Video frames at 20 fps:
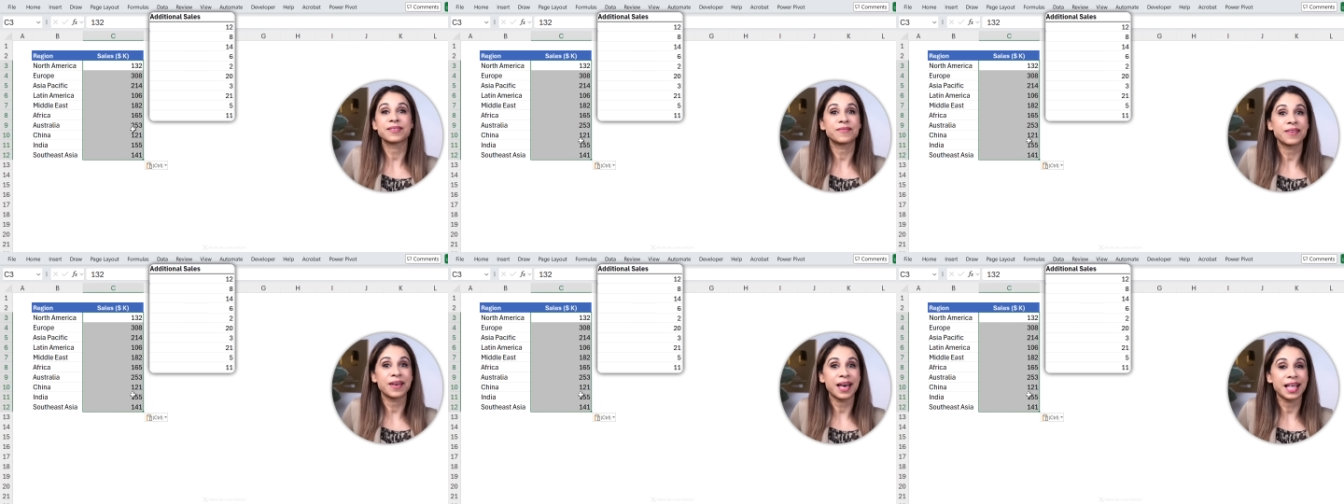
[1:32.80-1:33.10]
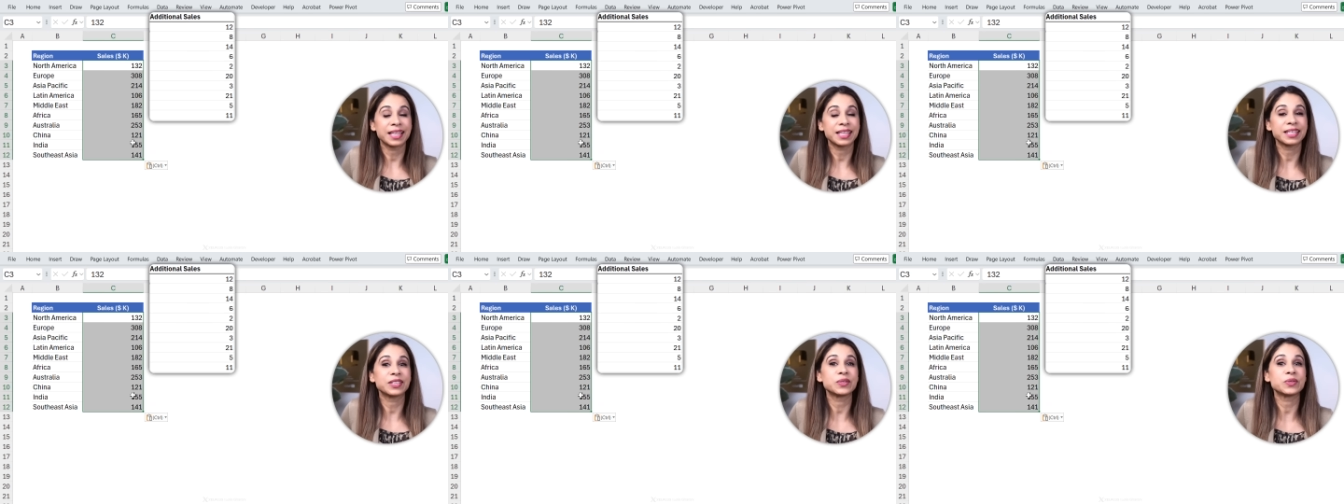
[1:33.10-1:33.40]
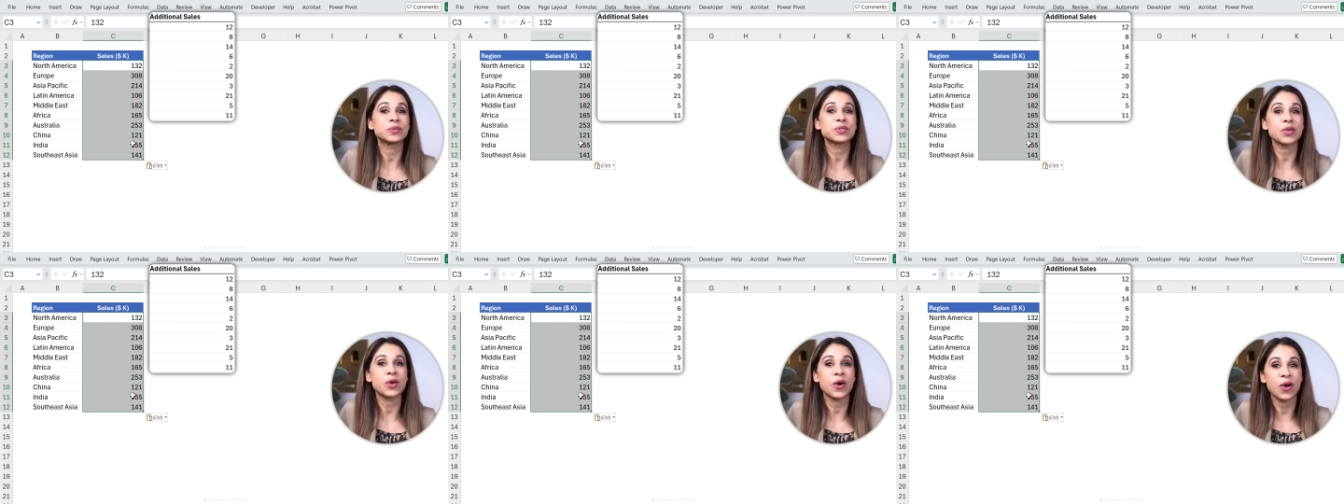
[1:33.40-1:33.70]

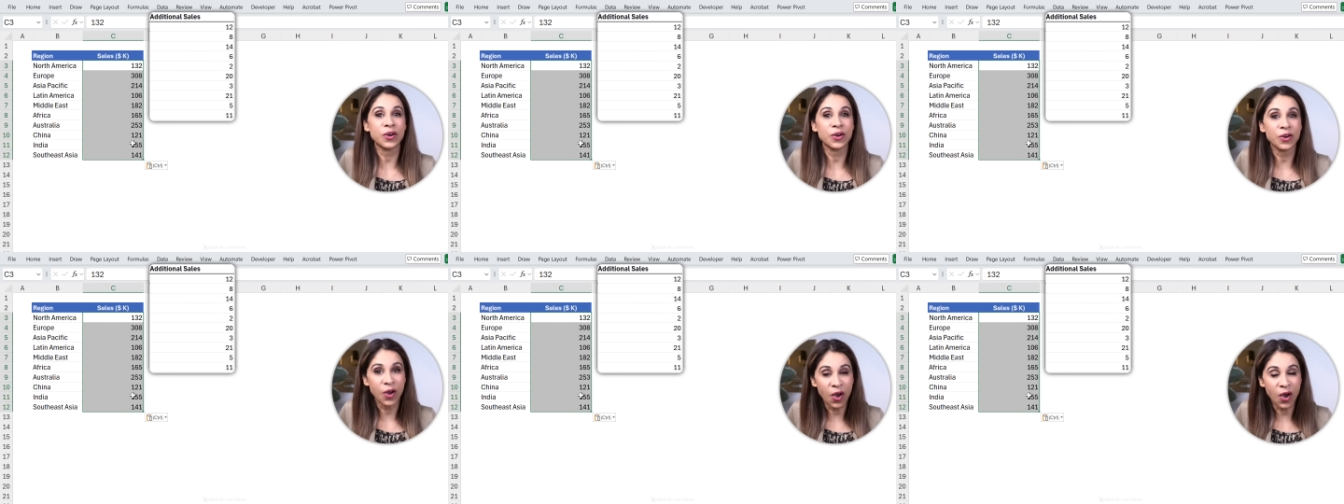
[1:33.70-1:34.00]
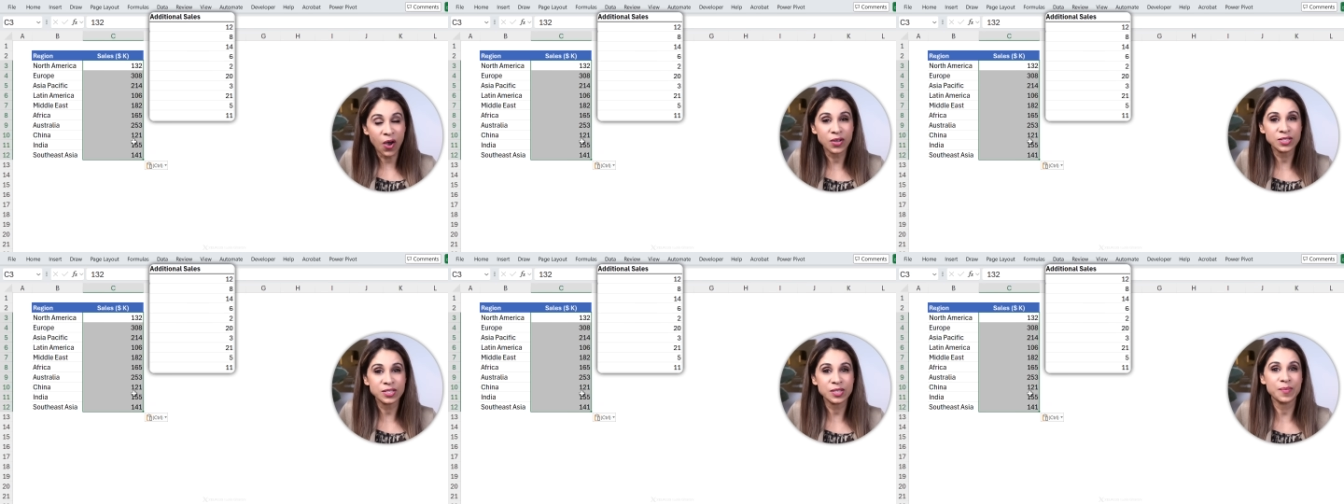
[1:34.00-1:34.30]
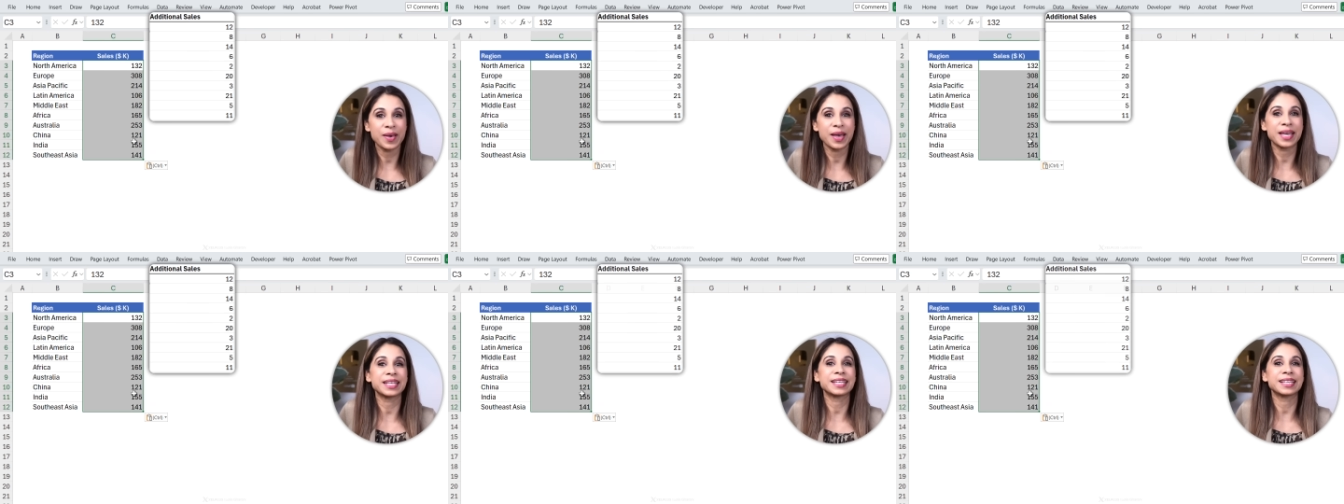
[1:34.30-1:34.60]
values are
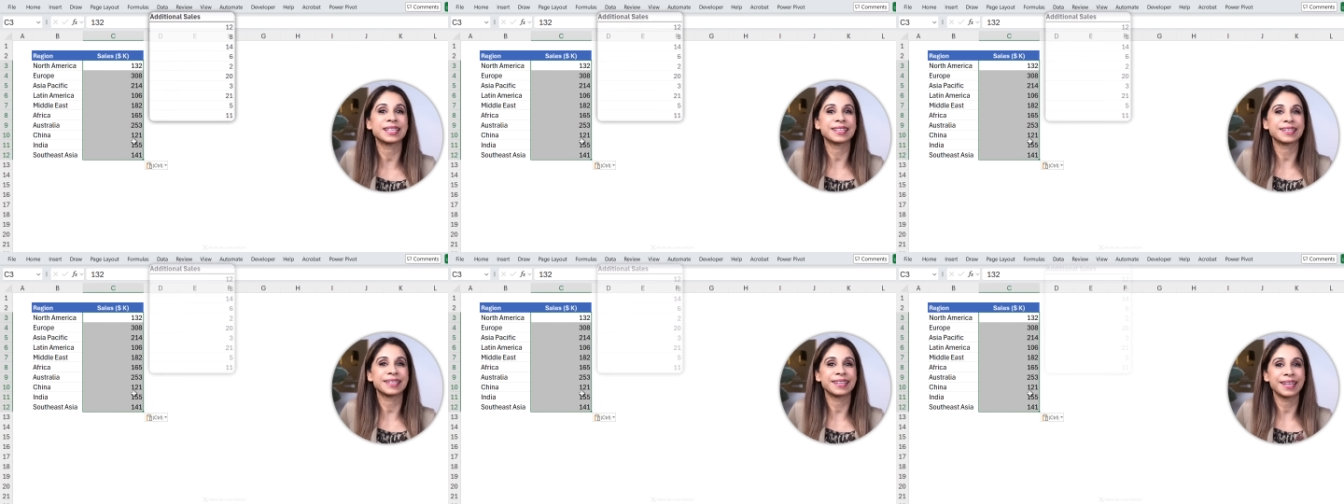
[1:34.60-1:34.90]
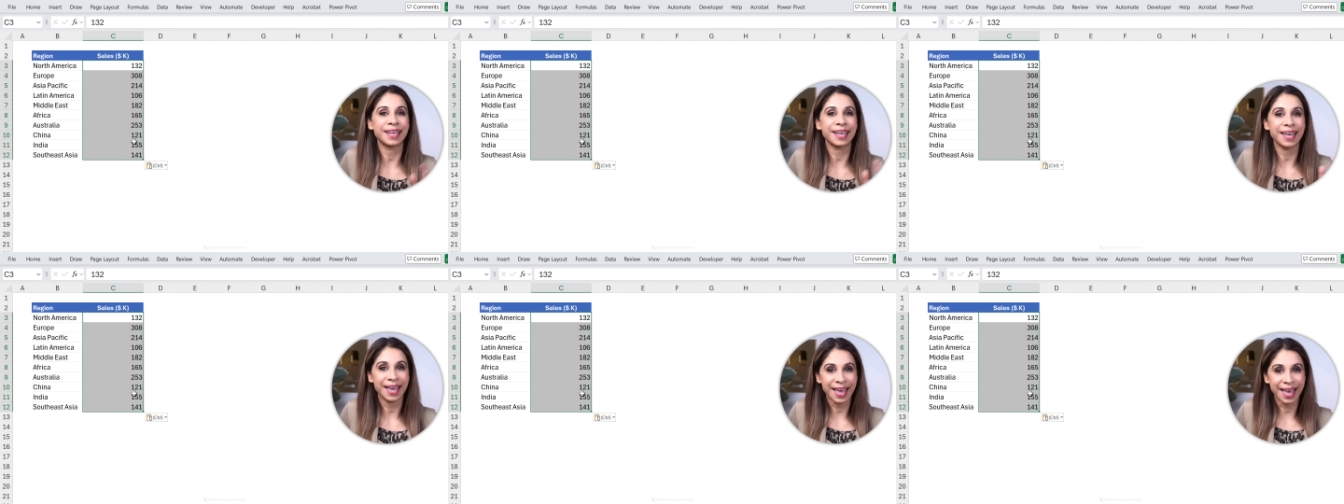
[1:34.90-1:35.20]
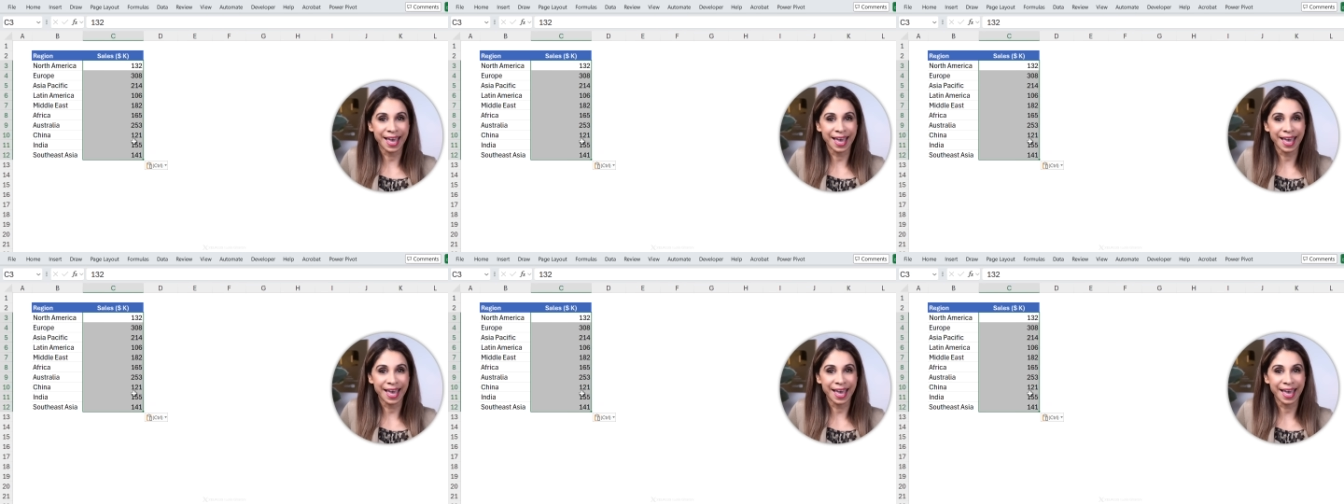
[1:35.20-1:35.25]
automatically